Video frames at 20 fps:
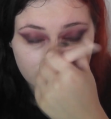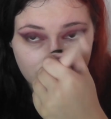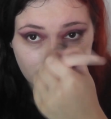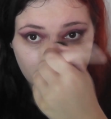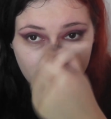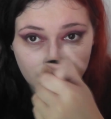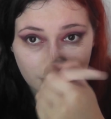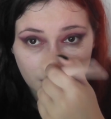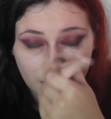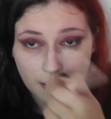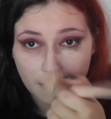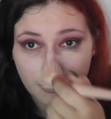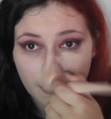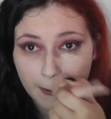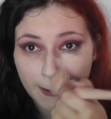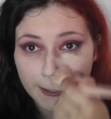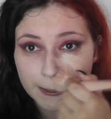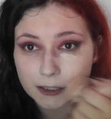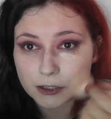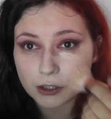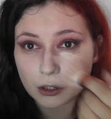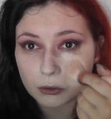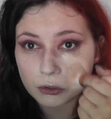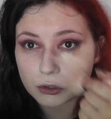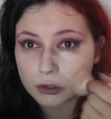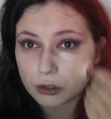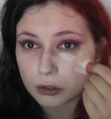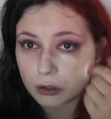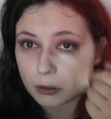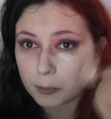is that it
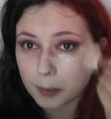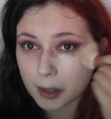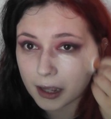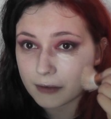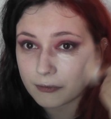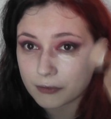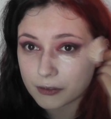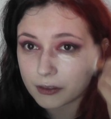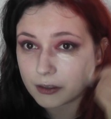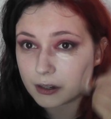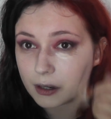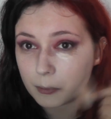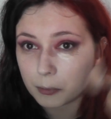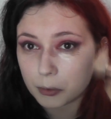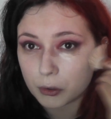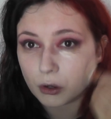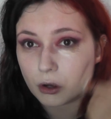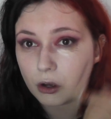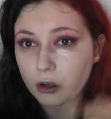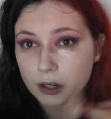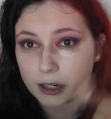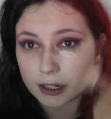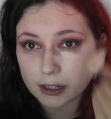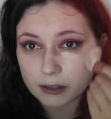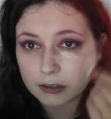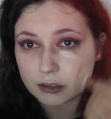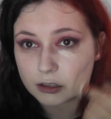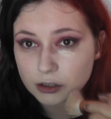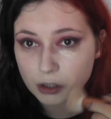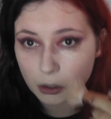soaks up everything I put
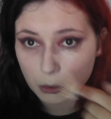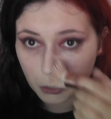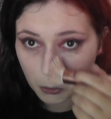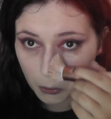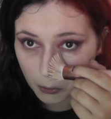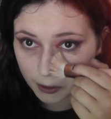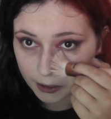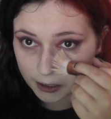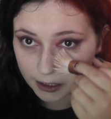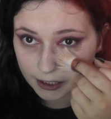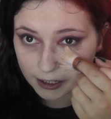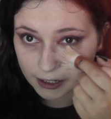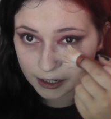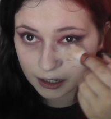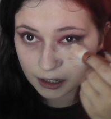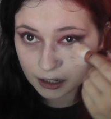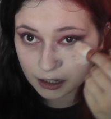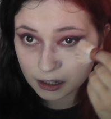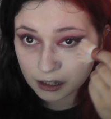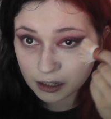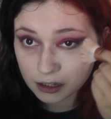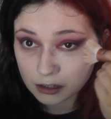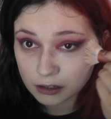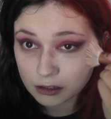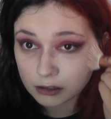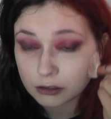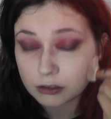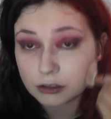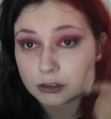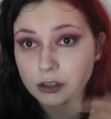on it so quickly.
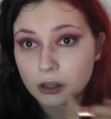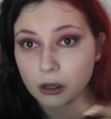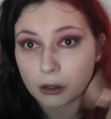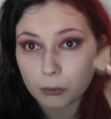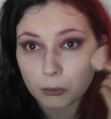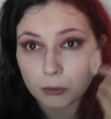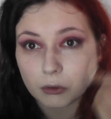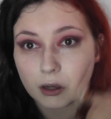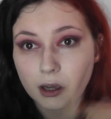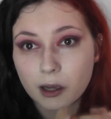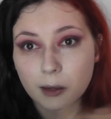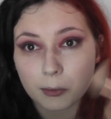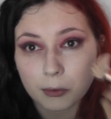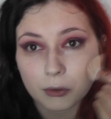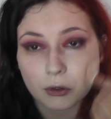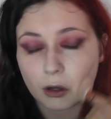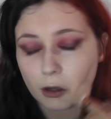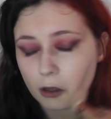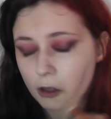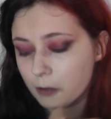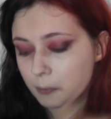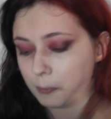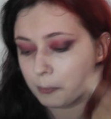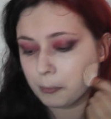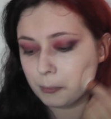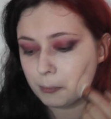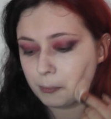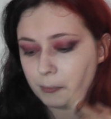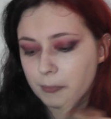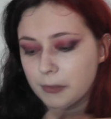So I
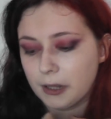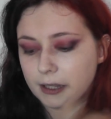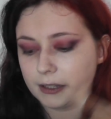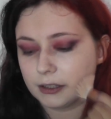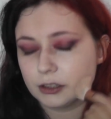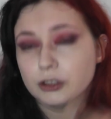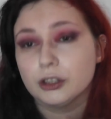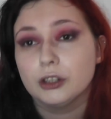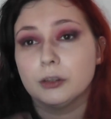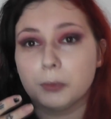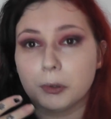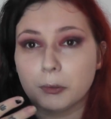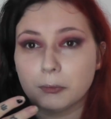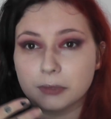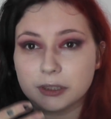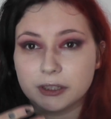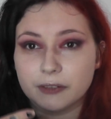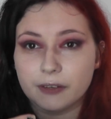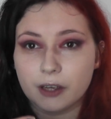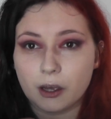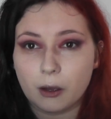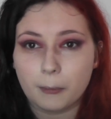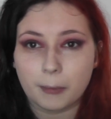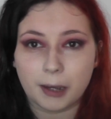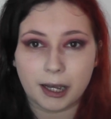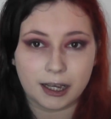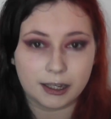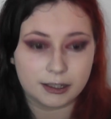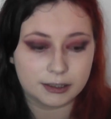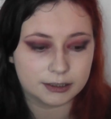put like 2 pumps of it
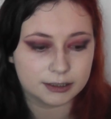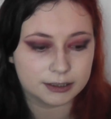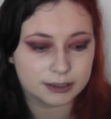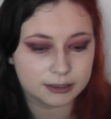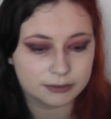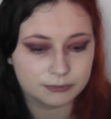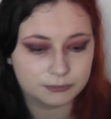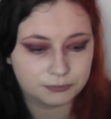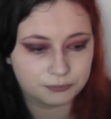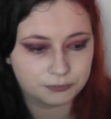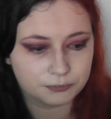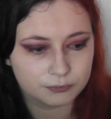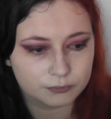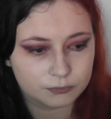on my hand,